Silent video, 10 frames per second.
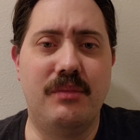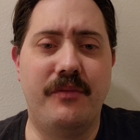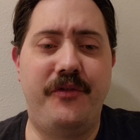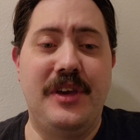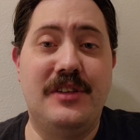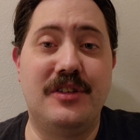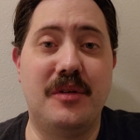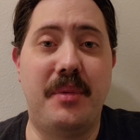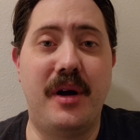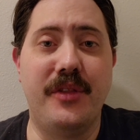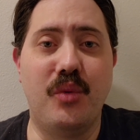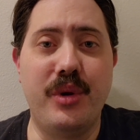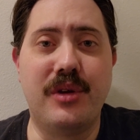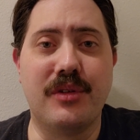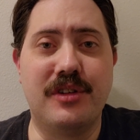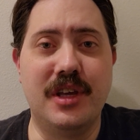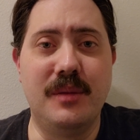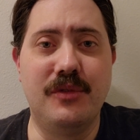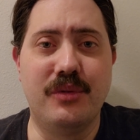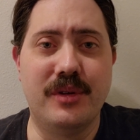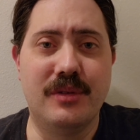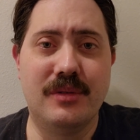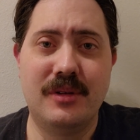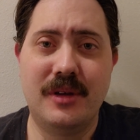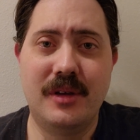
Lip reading: feasted upon the weaker teams. Well,